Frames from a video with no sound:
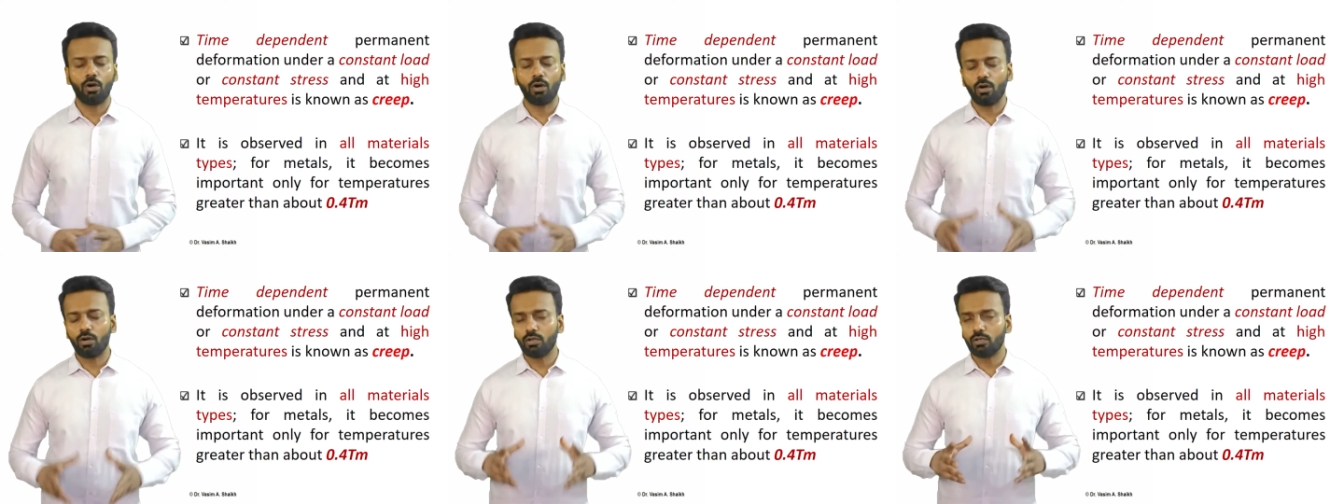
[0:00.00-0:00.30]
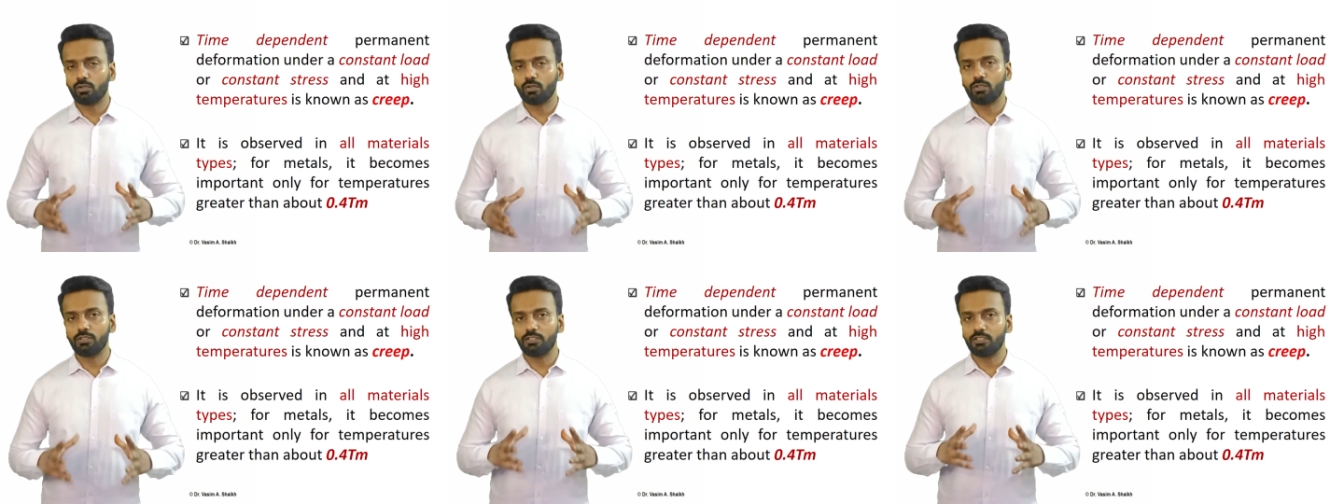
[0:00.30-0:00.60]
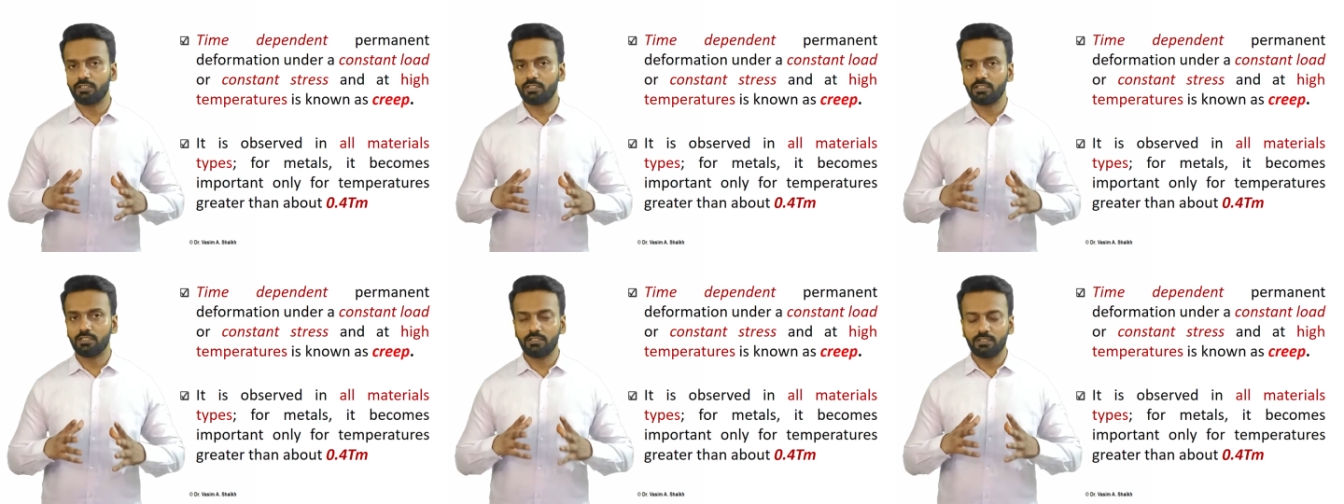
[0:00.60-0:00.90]
or
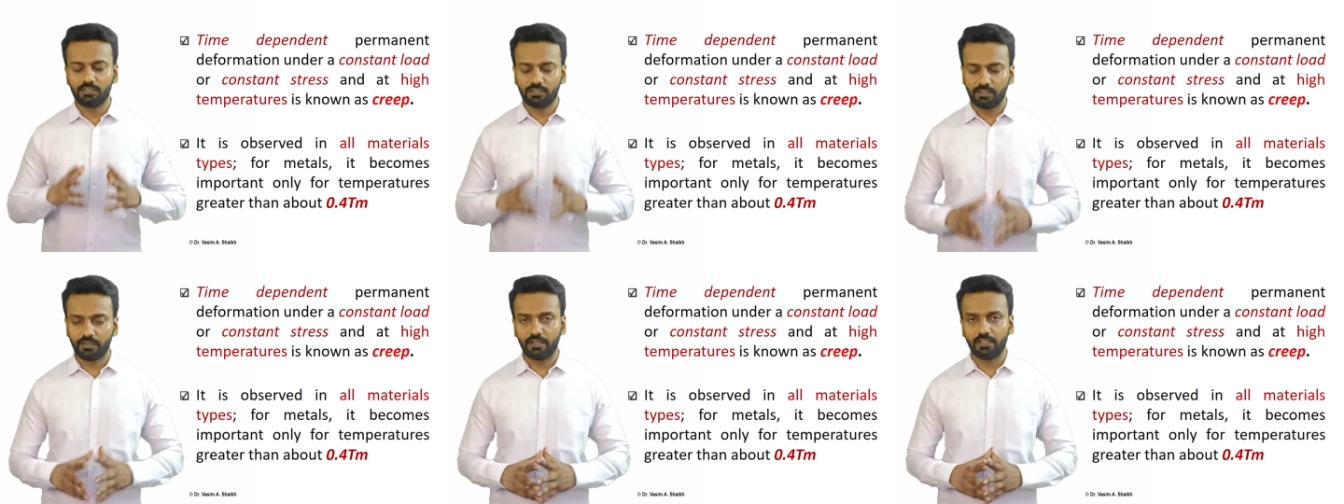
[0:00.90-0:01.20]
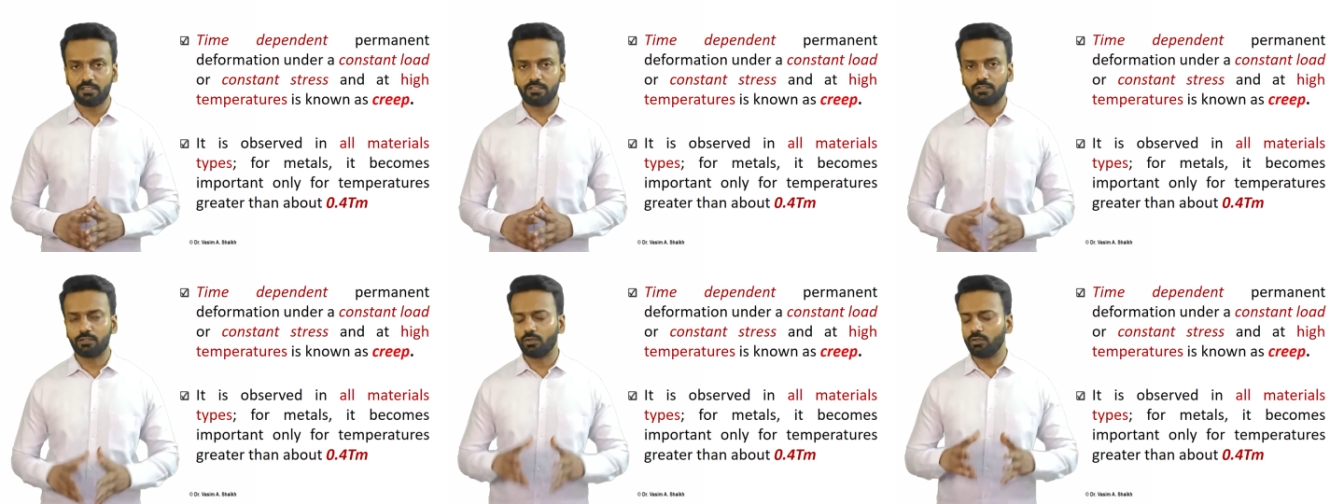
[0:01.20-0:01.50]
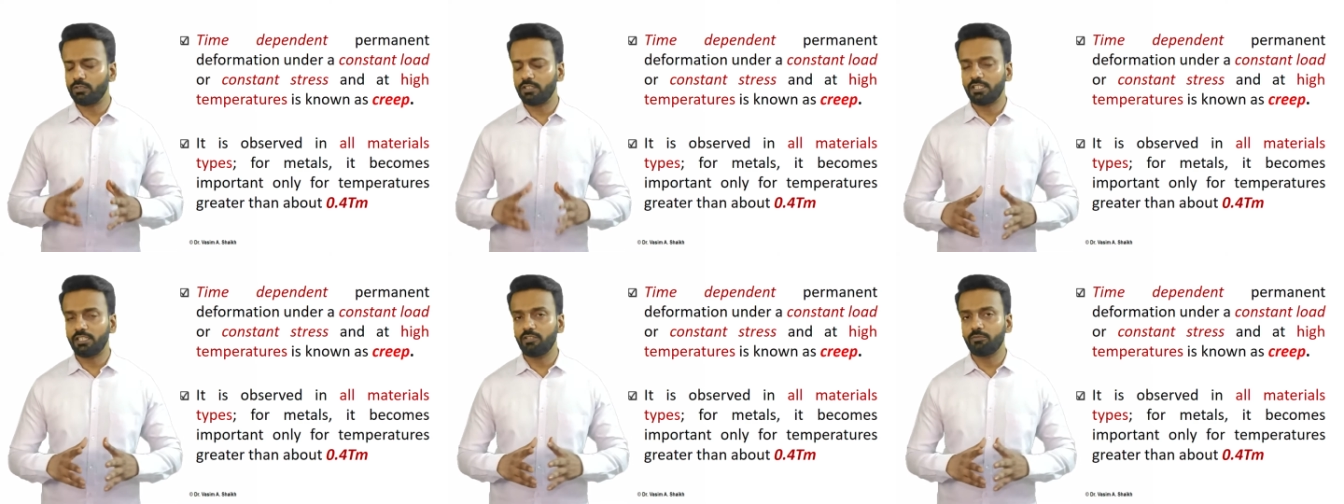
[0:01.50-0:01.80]
constant stress
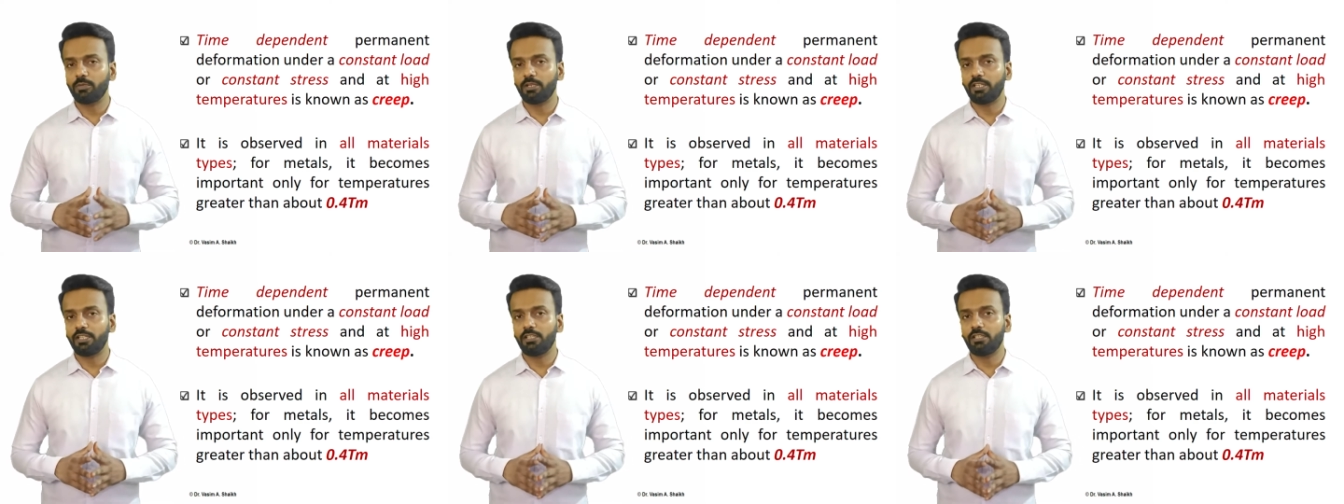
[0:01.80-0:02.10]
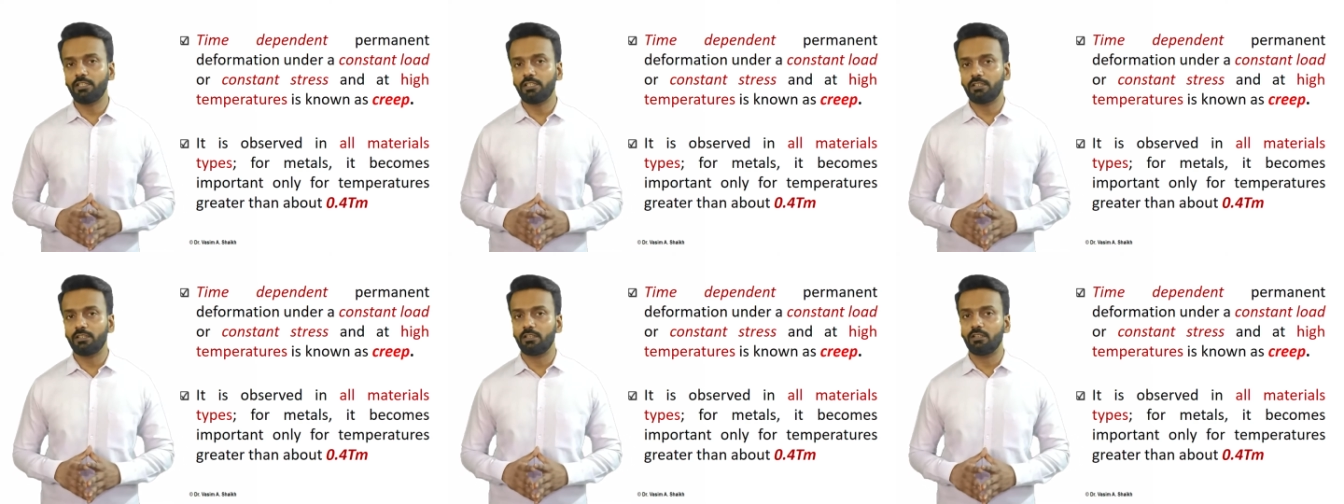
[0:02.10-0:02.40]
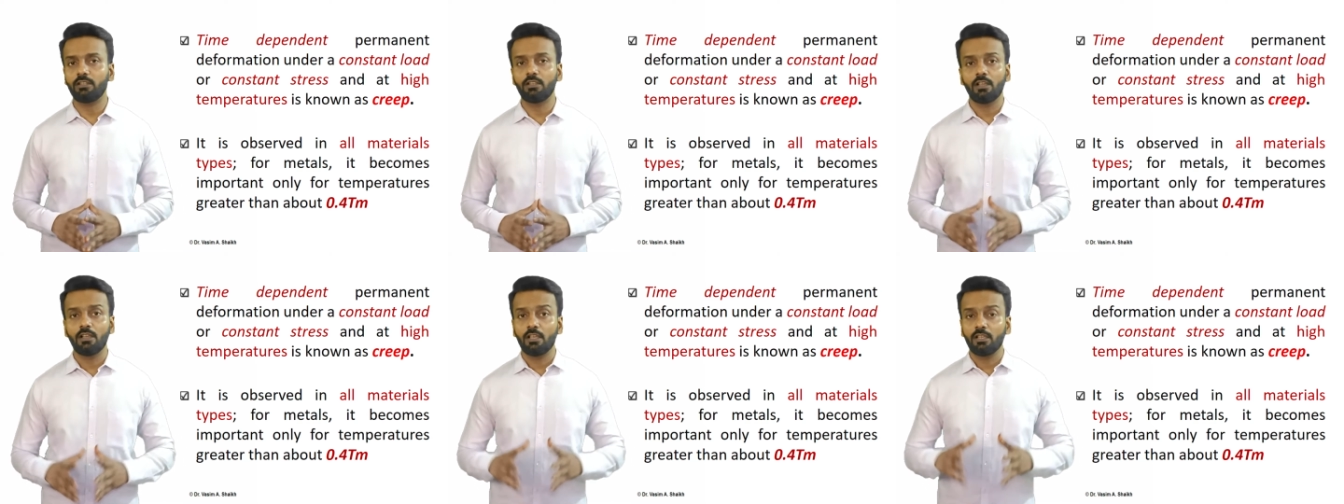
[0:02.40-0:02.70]
on any material,